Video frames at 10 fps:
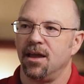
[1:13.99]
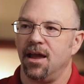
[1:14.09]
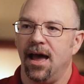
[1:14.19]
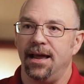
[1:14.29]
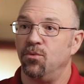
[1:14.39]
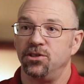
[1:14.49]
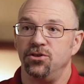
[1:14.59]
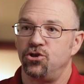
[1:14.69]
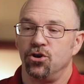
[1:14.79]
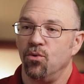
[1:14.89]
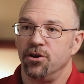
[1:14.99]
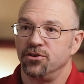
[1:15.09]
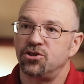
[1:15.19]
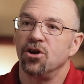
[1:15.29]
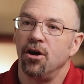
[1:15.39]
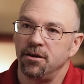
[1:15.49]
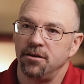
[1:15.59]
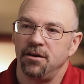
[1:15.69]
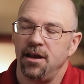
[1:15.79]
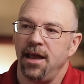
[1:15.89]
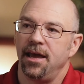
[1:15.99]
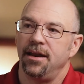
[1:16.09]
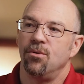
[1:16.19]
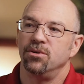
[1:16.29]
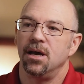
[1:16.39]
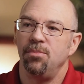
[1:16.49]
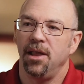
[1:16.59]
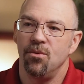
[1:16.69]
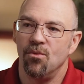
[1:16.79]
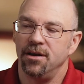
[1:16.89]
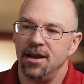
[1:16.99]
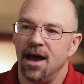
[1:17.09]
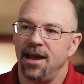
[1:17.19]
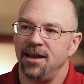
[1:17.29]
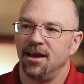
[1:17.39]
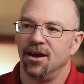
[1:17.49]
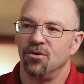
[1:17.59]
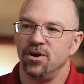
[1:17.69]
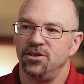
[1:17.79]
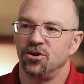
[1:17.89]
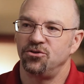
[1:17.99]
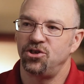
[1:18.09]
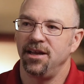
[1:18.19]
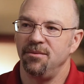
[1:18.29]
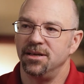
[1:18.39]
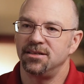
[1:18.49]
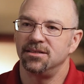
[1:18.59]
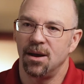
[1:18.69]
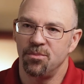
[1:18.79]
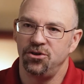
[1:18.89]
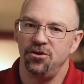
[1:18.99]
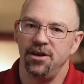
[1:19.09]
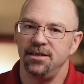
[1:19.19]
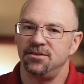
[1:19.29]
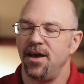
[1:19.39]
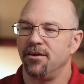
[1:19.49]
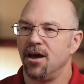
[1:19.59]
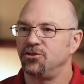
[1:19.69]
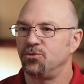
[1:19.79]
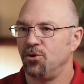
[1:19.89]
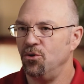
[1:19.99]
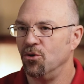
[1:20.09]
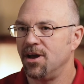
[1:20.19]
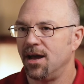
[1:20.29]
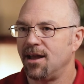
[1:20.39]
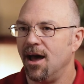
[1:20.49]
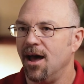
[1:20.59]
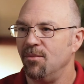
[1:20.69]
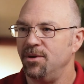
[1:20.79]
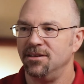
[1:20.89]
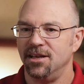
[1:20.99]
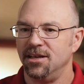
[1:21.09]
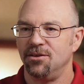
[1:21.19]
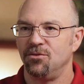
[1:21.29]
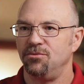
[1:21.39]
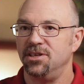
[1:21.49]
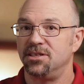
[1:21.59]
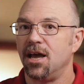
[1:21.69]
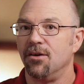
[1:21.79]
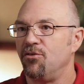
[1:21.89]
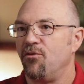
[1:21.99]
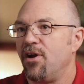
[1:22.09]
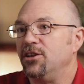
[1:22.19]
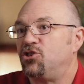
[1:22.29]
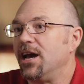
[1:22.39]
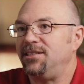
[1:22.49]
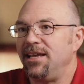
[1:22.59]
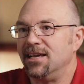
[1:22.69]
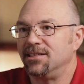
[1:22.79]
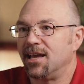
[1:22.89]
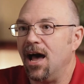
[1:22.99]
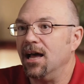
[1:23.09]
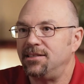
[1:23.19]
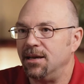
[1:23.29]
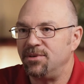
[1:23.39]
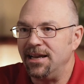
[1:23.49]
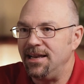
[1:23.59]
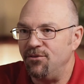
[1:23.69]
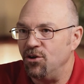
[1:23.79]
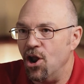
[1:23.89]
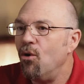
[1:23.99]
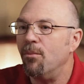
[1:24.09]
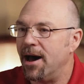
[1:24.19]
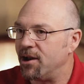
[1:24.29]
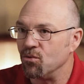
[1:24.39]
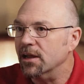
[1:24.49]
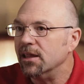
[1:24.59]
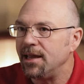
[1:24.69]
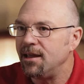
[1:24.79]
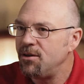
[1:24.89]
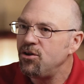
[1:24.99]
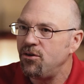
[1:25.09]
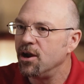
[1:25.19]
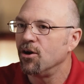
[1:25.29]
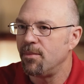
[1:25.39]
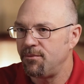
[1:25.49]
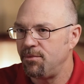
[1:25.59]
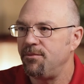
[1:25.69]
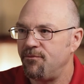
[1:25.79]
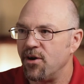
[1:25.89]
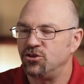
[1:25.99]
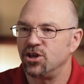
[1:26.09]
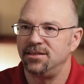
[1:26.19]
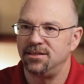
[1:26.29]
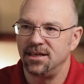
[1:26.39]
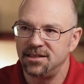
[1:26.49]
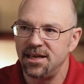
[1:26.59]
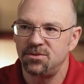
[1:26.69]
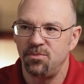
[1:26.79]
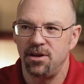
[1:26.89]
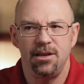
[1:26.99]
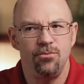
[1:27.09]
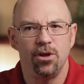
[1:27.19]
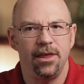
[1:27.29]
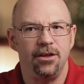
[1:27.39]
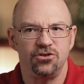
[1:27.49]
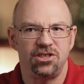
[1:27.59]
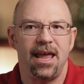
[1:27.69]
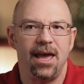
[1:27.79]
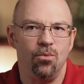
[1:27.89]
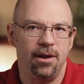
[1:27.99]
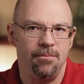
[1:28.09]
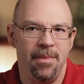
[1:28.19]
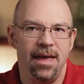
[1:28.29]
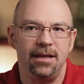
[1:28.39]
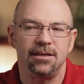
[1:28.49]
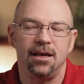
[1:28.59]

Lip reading: I wasn't sure where to start. And I was up late one night researching business opportunities, found entrepreneur.com, and discovered franchising as a concept. I didn't even know about it really. You hear about that franchises exist, but it didn't really understand what it meant.